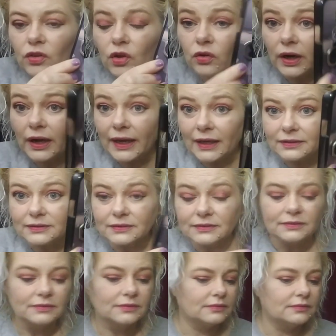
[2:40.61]
Great.
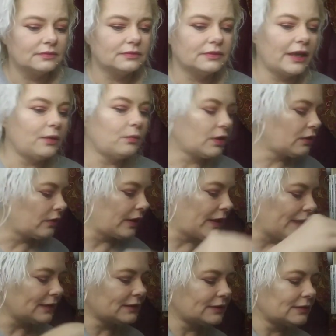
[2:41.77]
They work
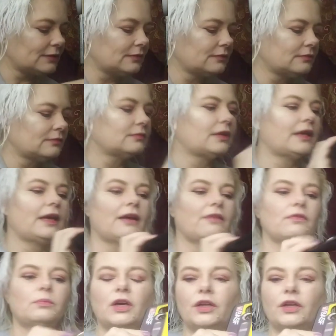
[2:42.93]
great. I have
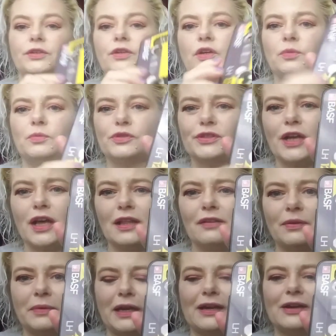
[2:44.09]
them on almost all of
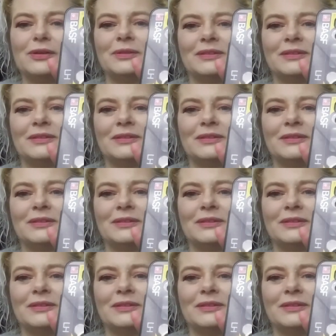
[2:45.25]
them now.